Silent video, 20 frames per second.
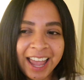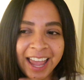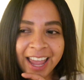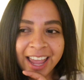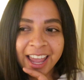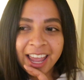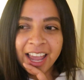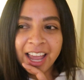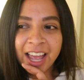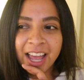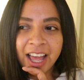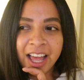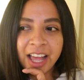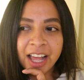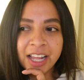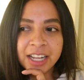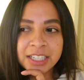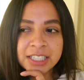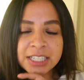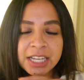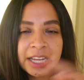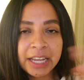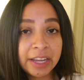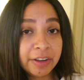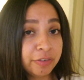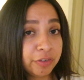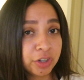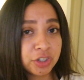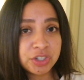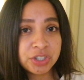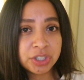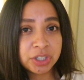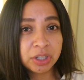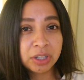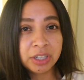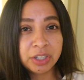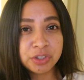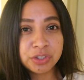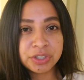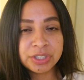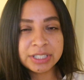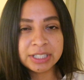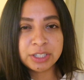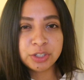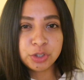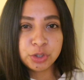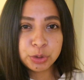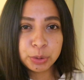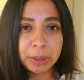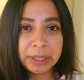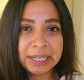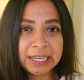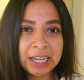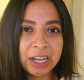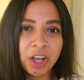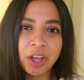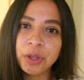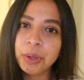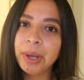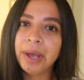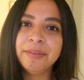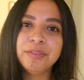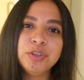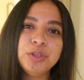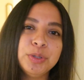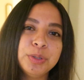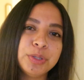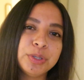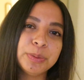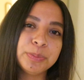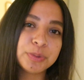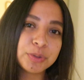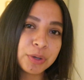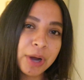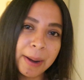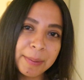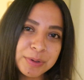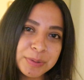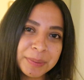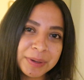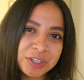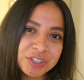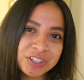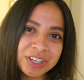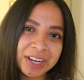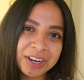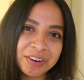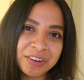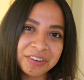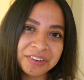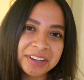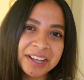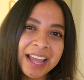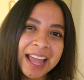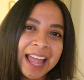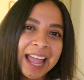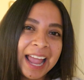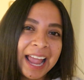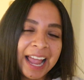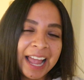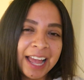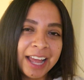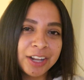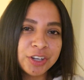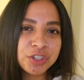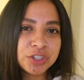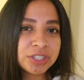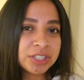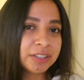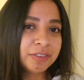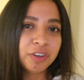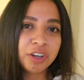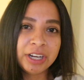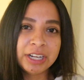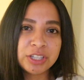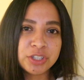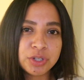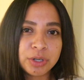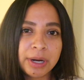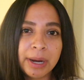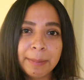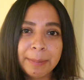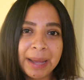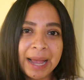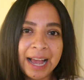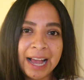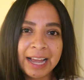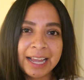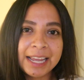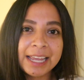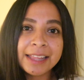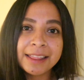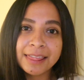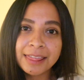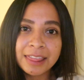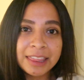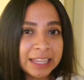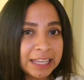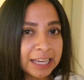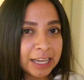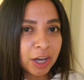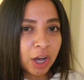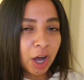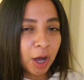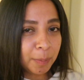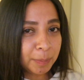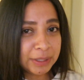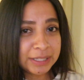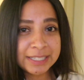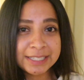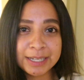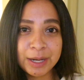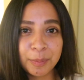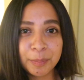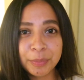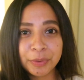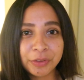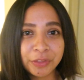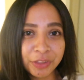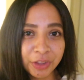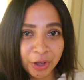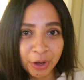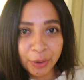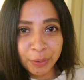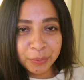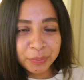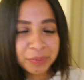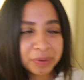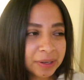And if you're still interested in joining, all you have to do is subscribe to my channel and just leave your Instagram in the comments down below.